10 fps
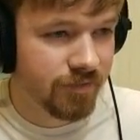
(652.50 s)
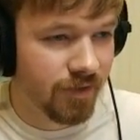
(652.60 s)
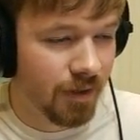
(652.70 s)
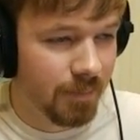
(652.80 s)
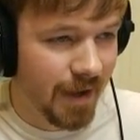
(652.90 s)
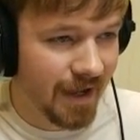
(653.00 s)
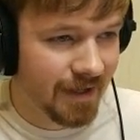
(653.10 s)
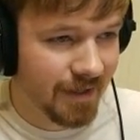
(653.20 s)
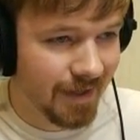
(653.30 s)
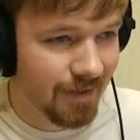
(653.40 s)
for our
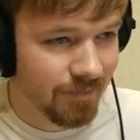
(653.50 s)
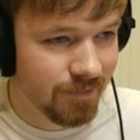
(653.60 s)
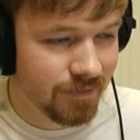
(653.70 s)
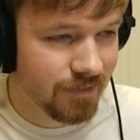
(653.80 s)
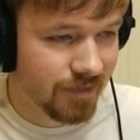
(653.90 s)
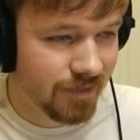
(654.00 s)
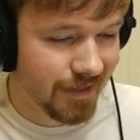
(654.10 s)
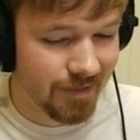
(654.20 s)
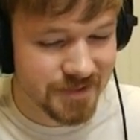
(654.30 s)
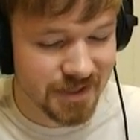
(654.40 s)
bag count.
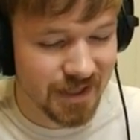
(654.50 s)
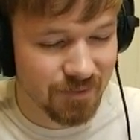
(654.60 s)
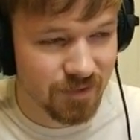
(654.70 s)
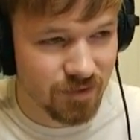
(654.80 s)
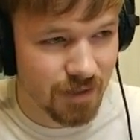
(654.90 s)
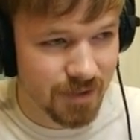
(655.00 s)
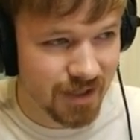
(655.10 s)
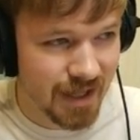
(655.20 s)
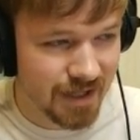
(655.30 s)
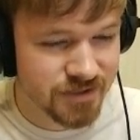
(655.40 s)
Like I was saying, with grabbing
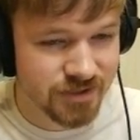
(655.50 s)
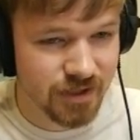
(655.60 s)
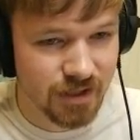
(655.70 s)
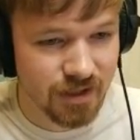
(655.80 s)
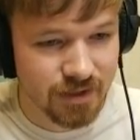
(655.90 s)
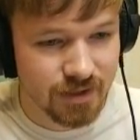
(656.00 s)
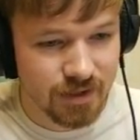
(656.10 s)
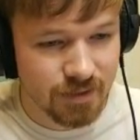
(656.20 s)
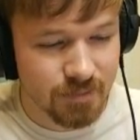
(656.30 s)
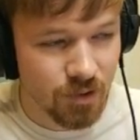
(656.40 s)
an extra
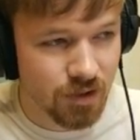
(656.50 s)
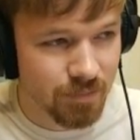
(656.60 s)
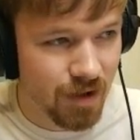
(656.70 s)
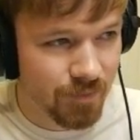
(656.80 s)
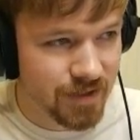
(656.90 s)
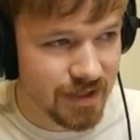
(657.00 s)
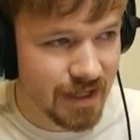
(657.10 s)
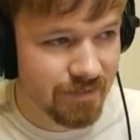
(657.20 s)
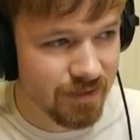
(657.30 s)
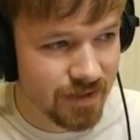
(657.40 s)
Pokeball, we need to
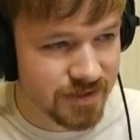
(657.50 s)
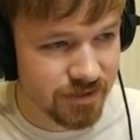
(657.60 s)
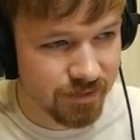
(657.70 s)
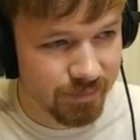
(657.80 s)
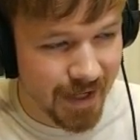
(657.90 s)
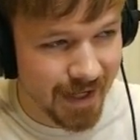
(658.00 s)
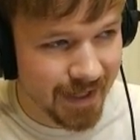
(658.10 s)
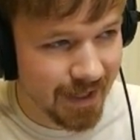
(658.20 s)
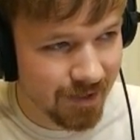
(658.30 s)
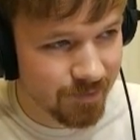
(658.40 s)
have a certain bag
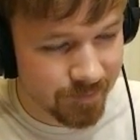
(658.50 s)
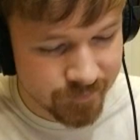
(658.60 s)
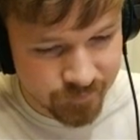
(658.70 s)
count.